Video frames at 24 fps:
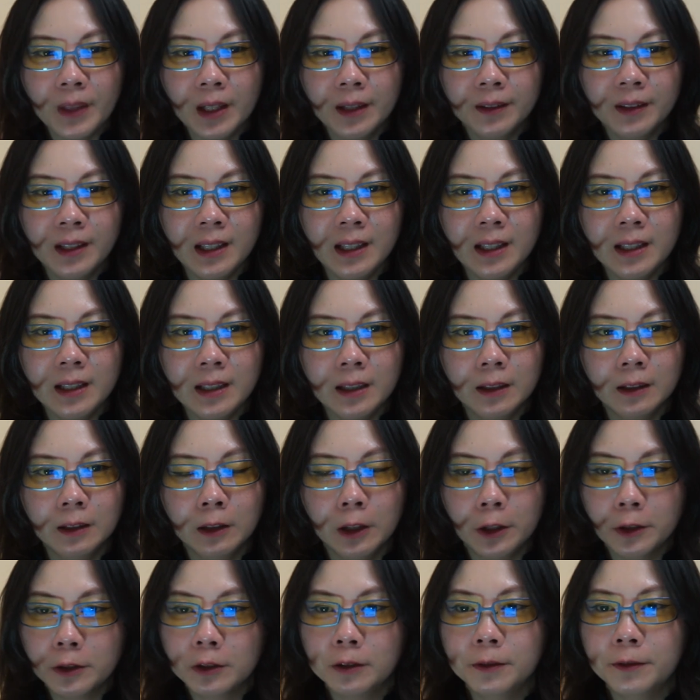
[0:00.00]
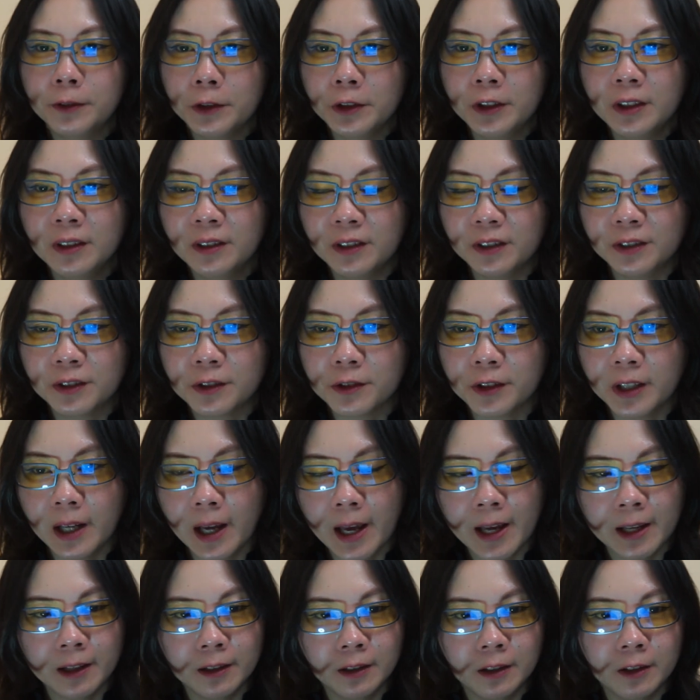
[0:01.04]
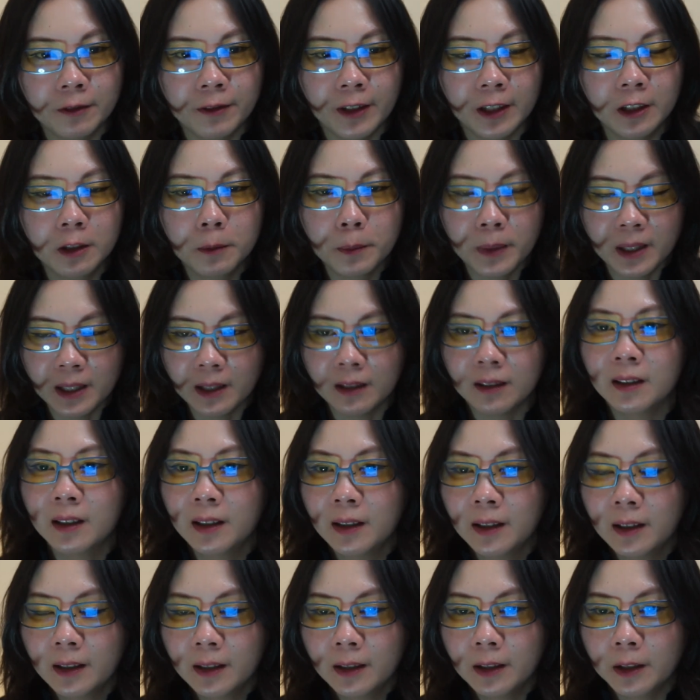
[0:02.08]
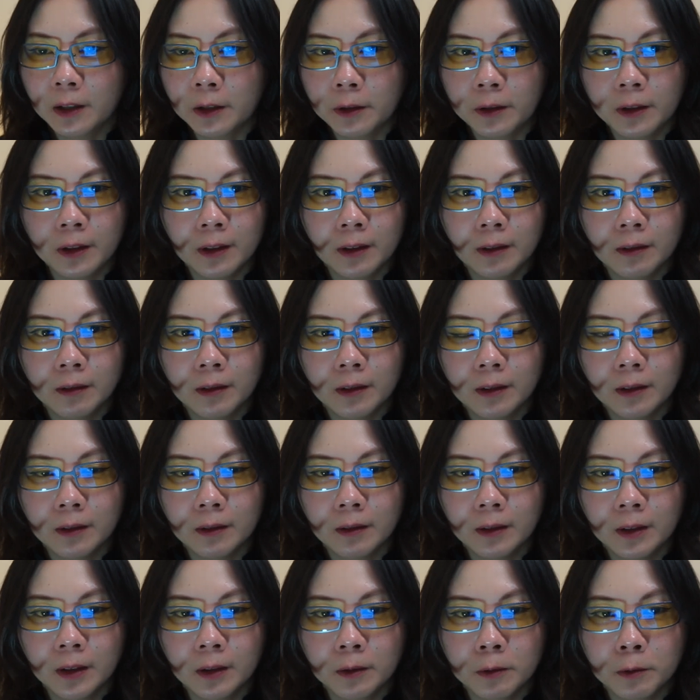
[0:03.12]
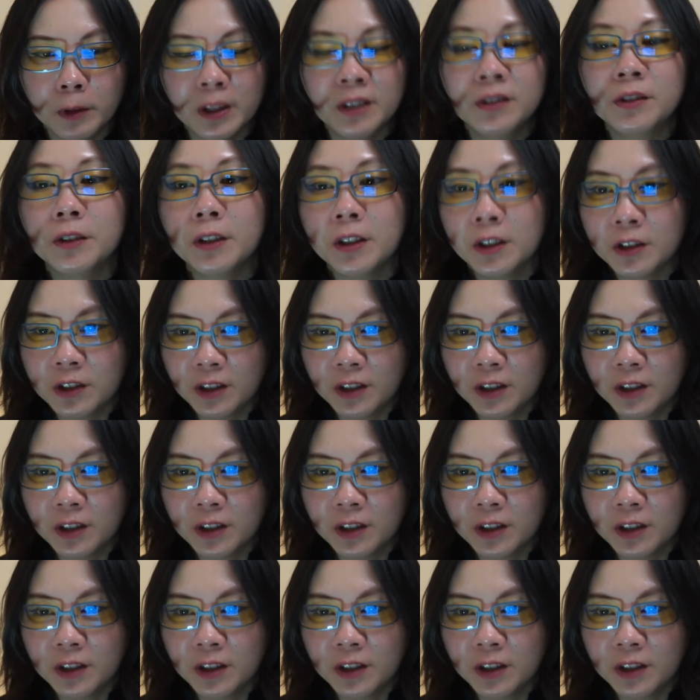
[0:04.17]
the local food industry and developing, you know, research